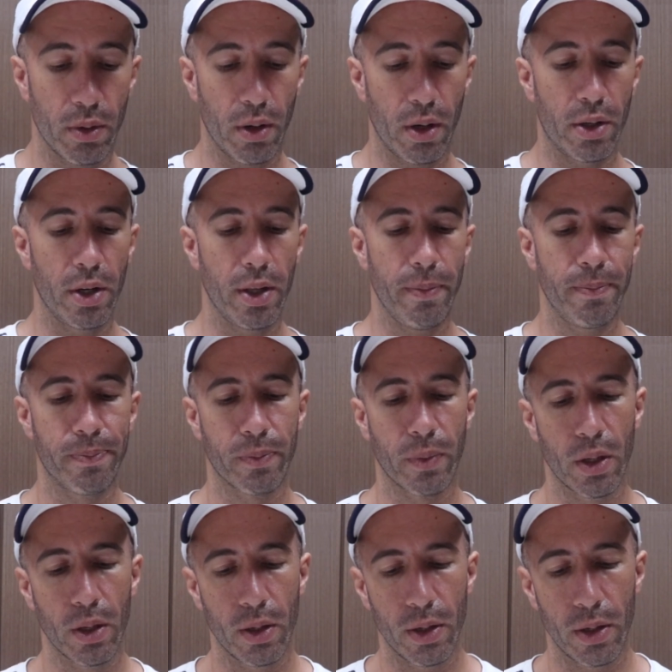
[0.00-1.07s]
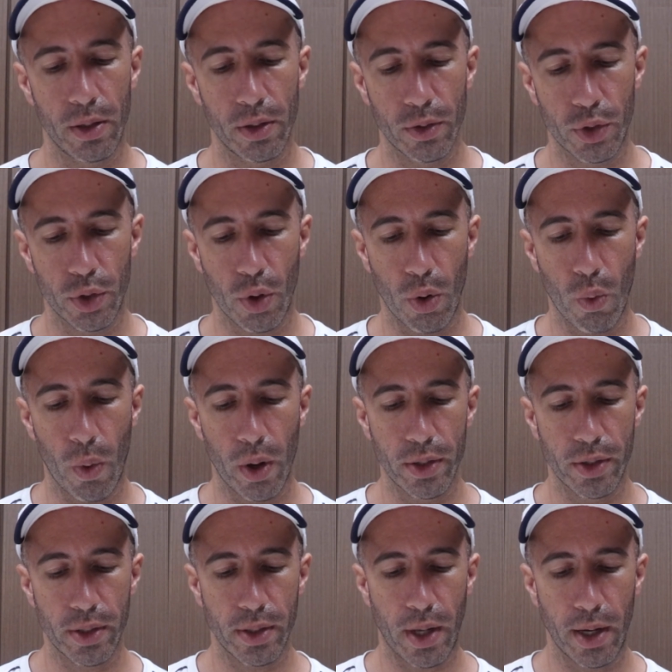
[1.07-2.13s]
learning in school
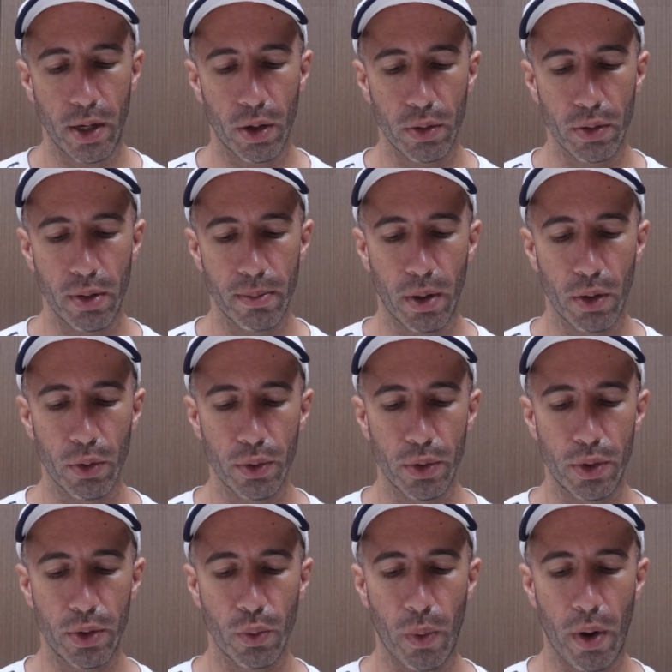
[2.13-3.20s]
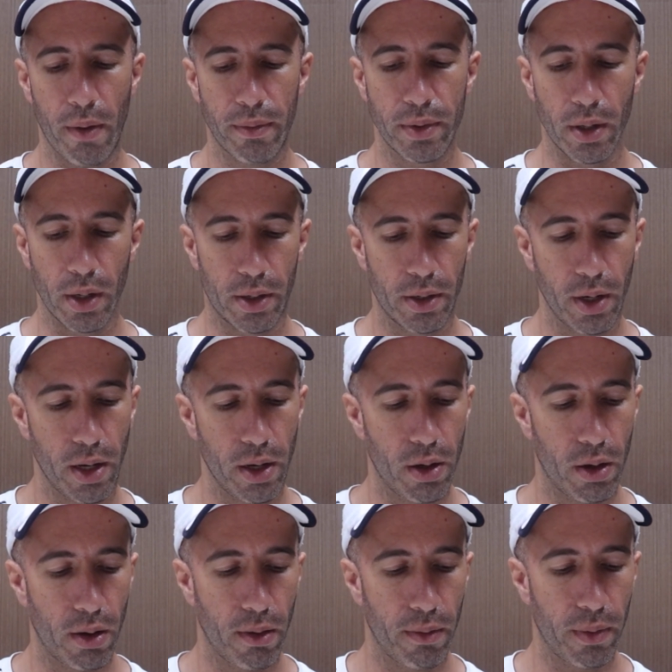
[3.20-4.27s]
was synonymous with the learning
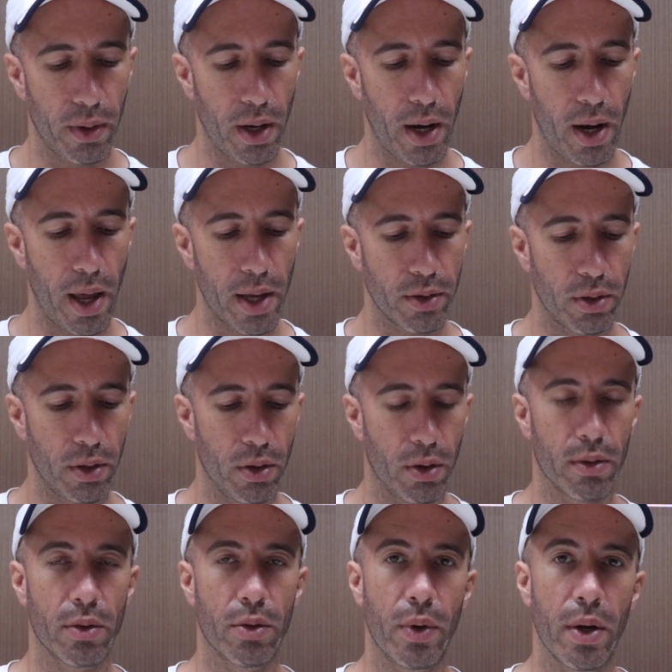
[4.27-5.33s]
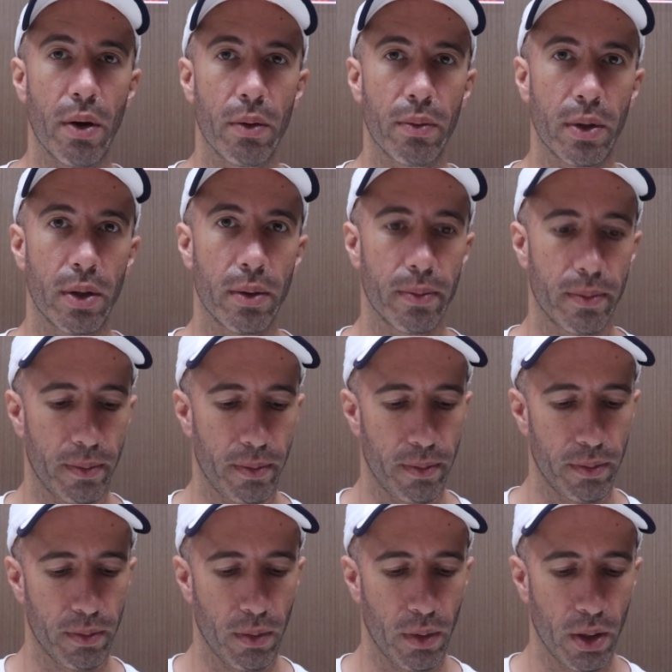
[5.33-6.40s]
of Latin or Greek.
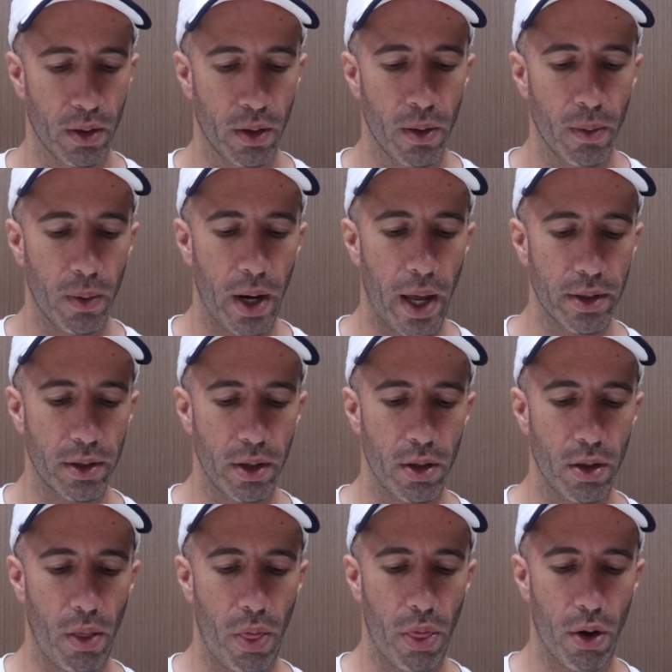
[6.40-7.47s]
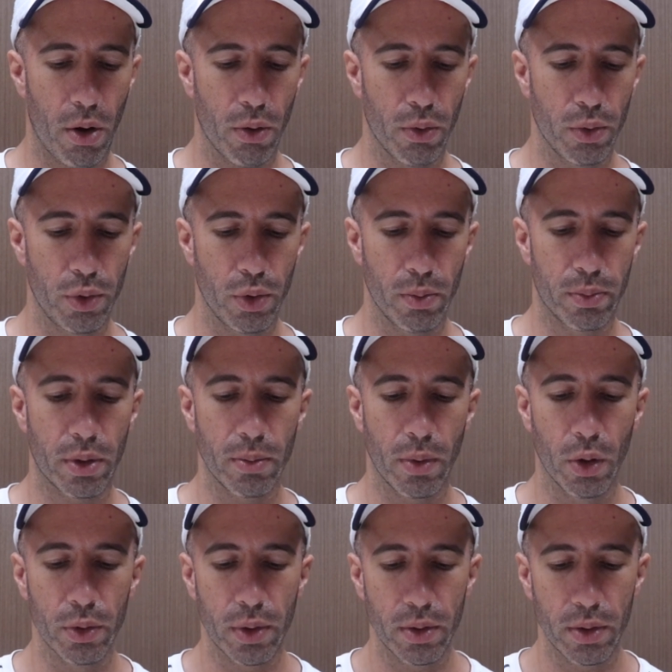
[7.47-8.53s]
Latin, though to
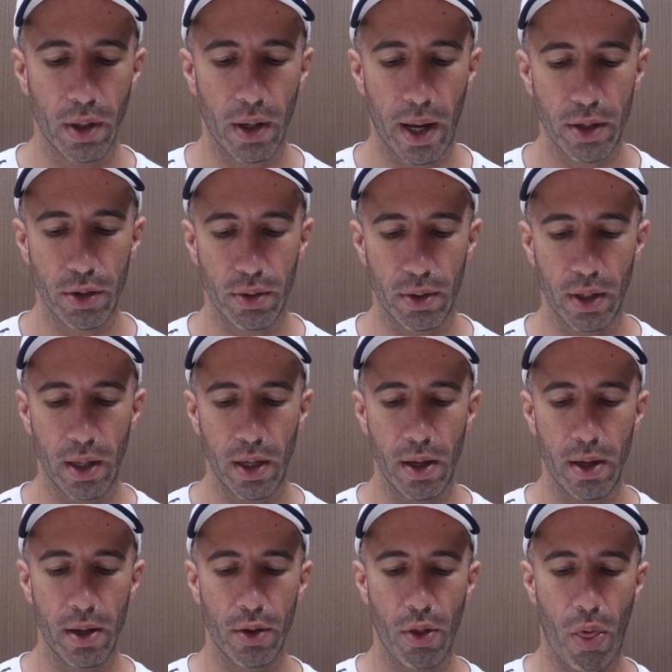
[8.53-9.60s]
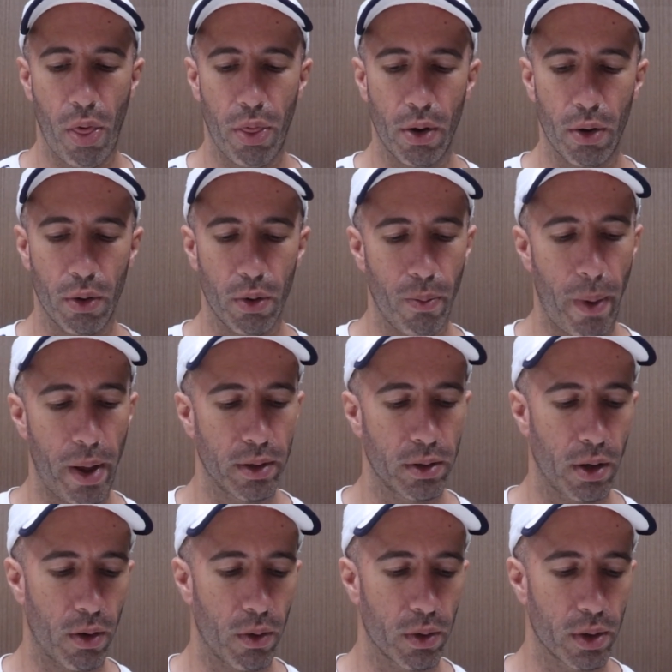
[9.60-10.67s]
promote intellectually, though
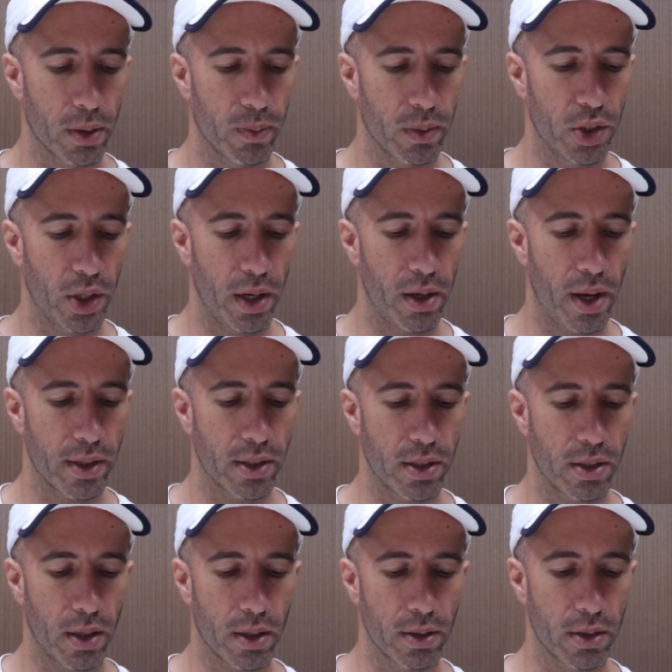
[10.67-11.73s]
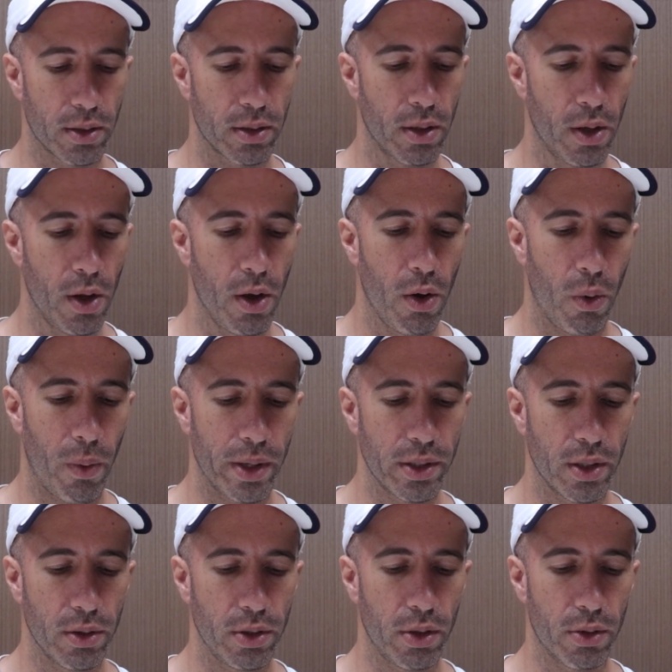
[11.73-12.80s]
mental gymnastics,
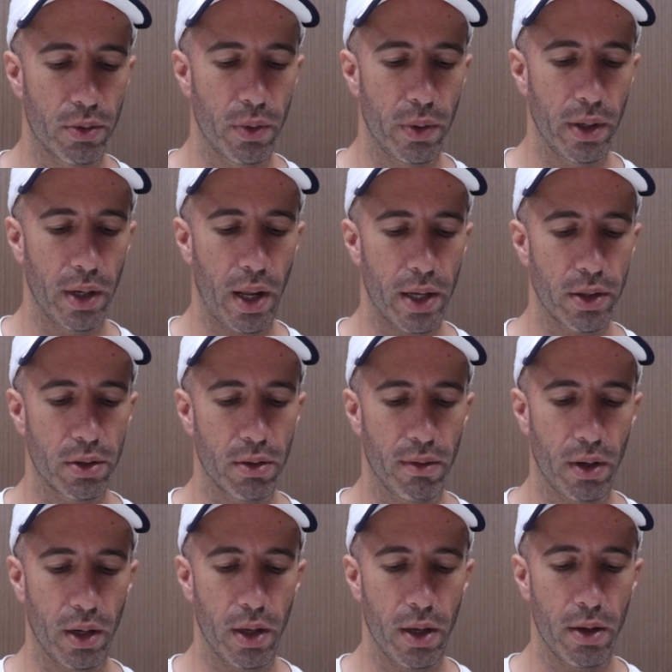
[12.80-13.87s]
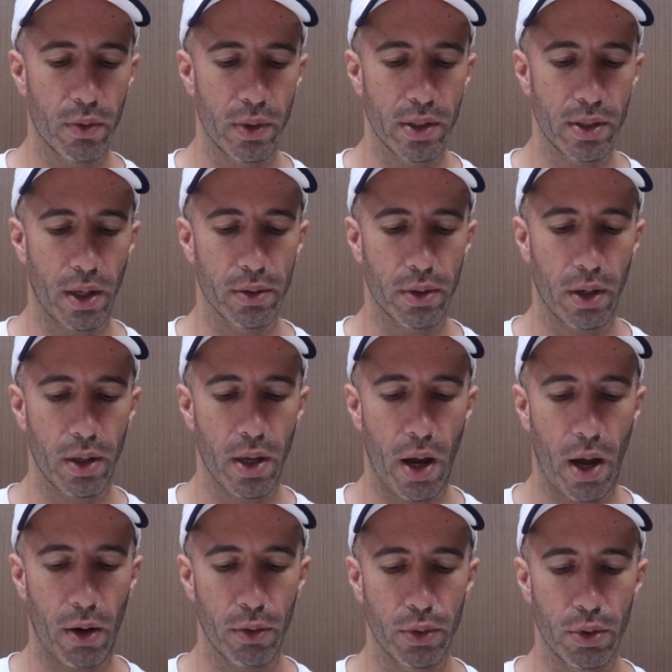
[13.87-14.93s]
was until relatively recently
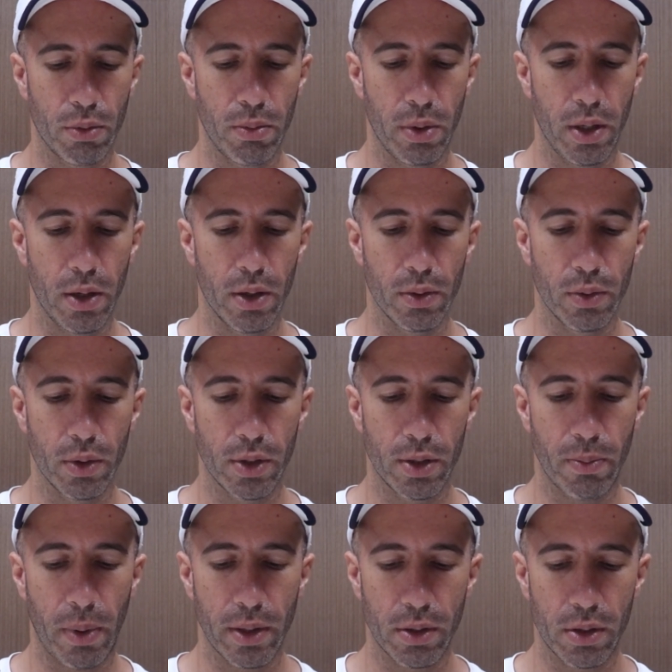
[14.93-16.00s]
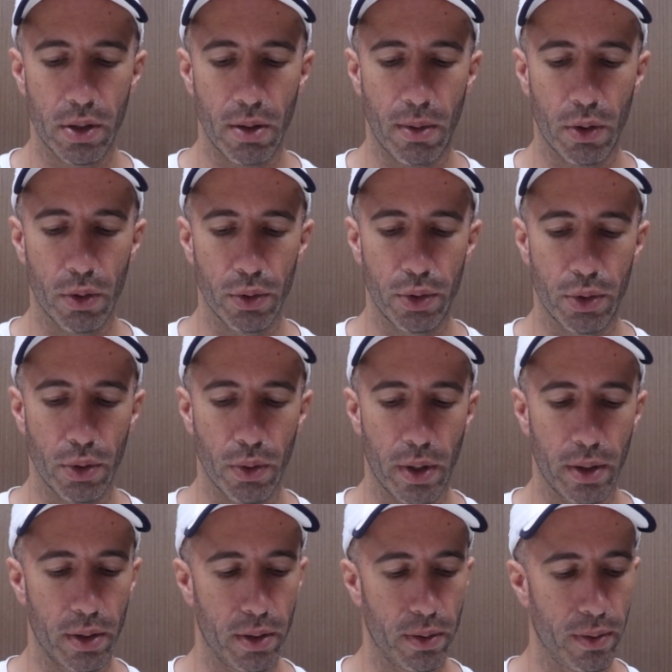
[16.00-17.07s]
held to be indispensable to
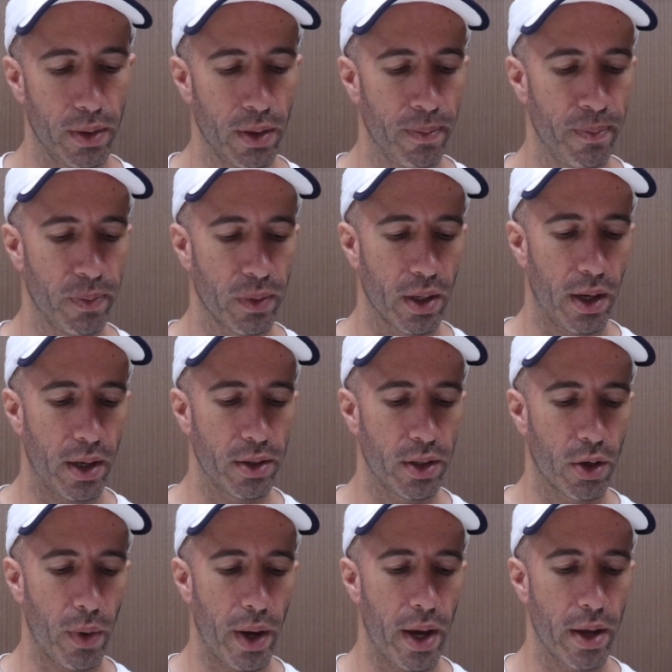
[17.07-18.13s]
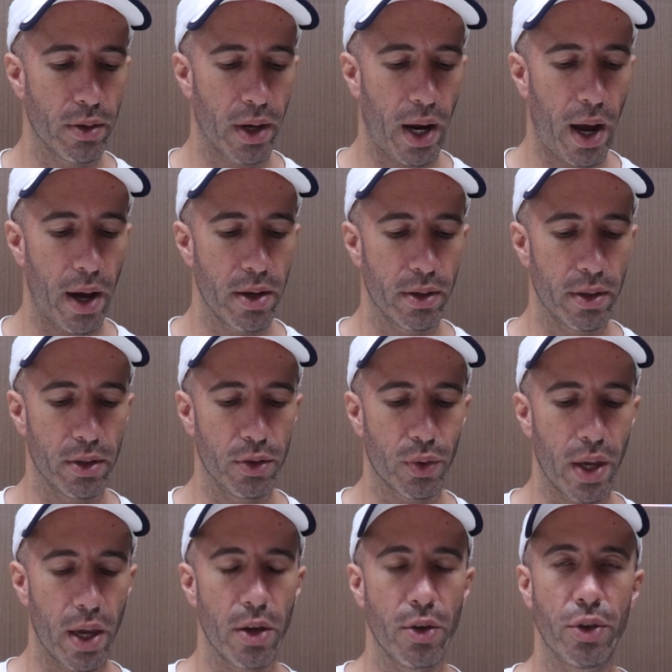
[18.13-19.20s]
an adequate higher
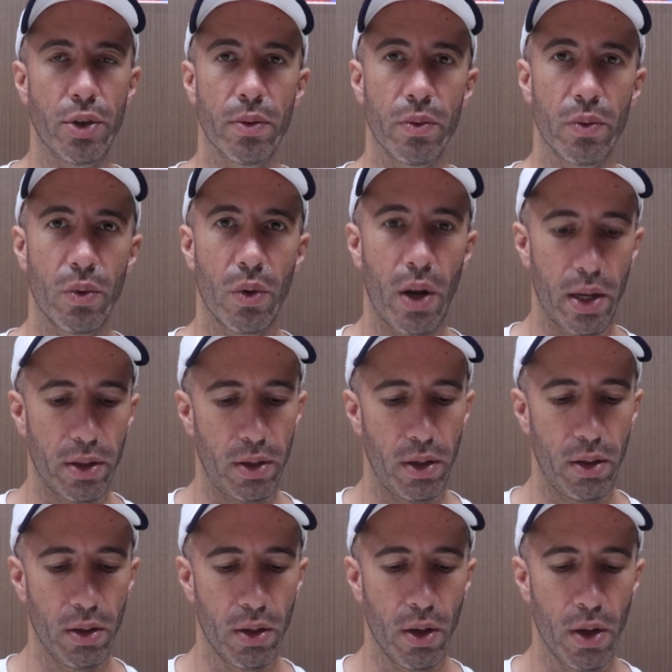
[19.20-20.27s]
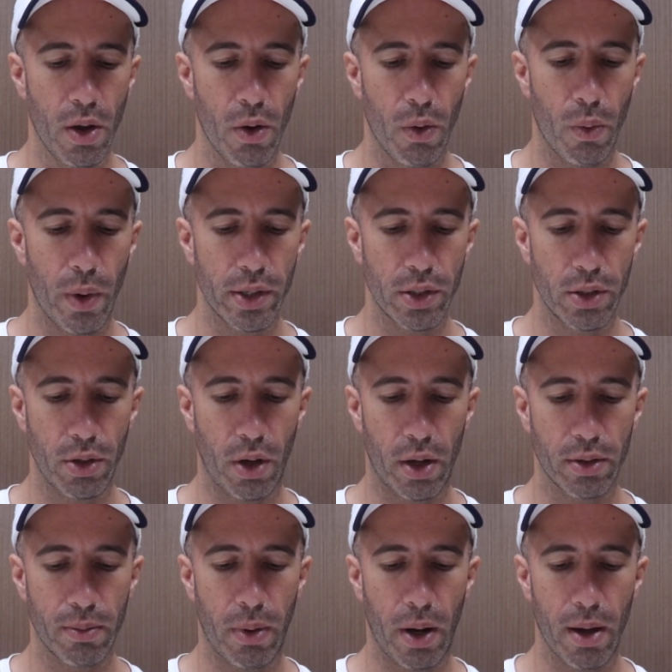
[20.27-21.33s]
education. Latin was
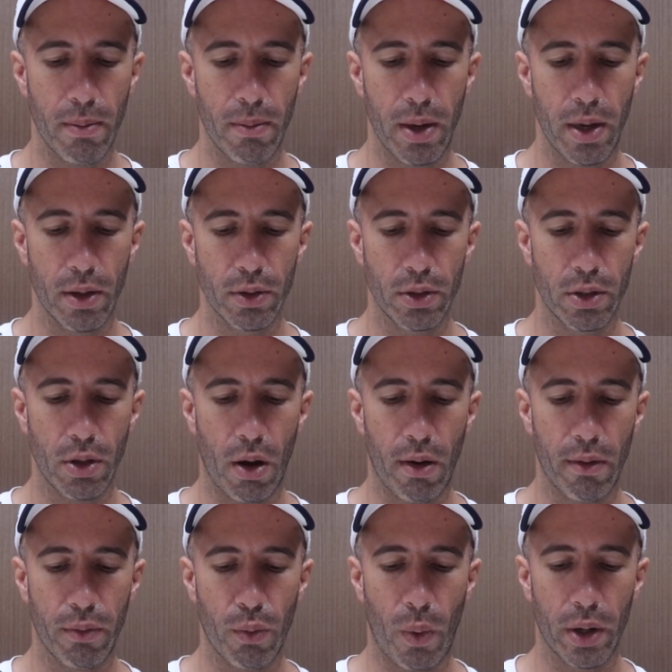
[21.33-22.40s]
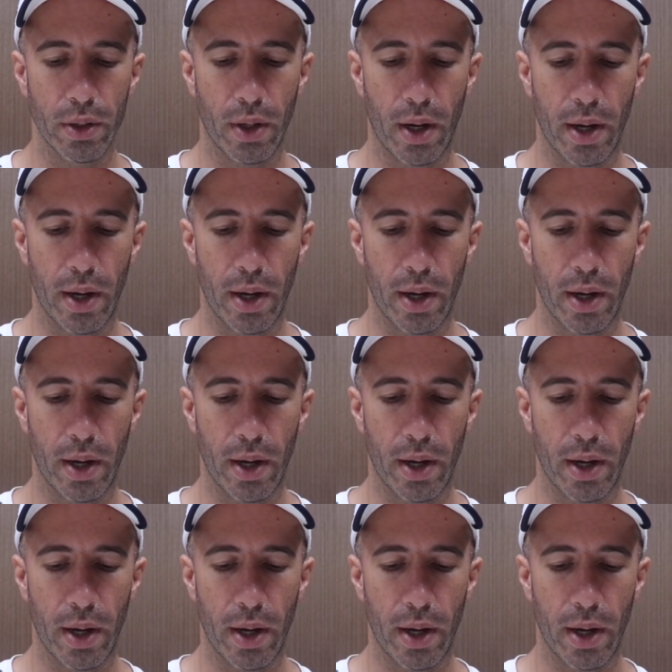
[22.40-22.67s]
taught by means of what